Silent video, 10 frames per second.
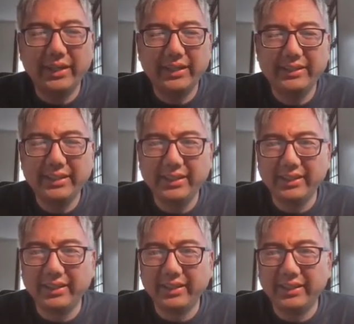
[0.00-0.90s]
And I did a
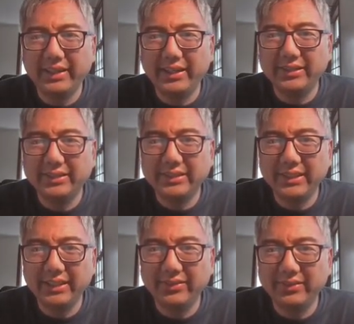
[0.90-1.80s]
little analysis,
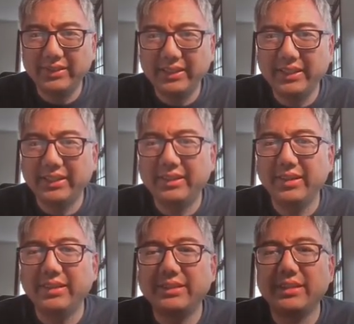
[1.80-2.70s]
and I don't think it
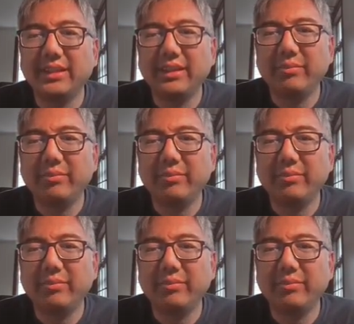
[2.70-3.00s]
does.